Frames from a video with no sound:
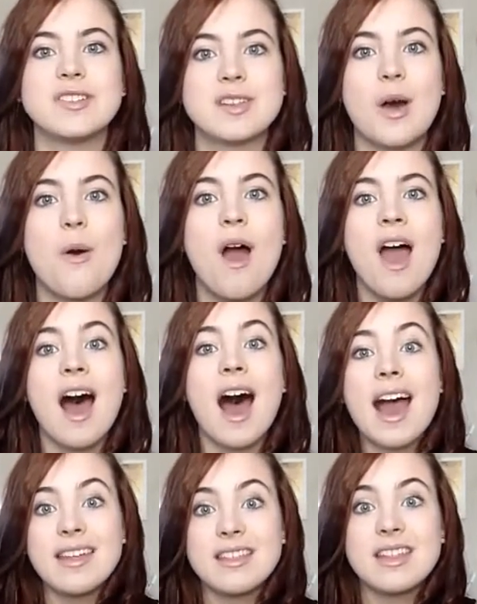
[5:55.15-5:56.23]
So
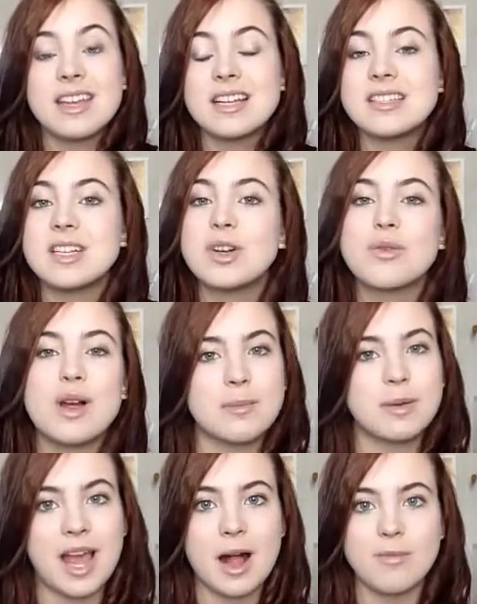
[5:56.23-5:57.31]
I think it's
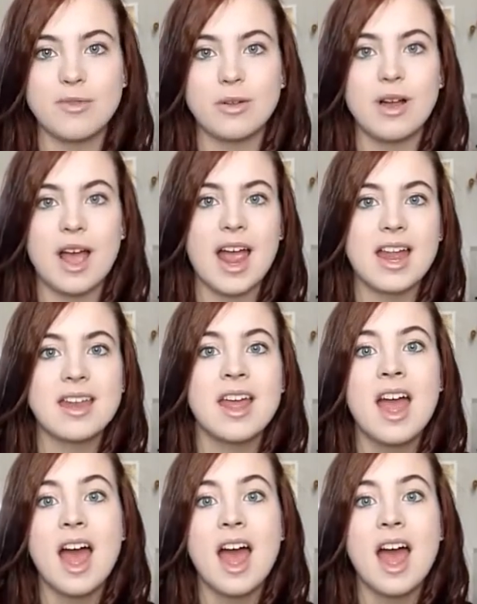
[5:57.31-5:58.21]
incredibly helpful and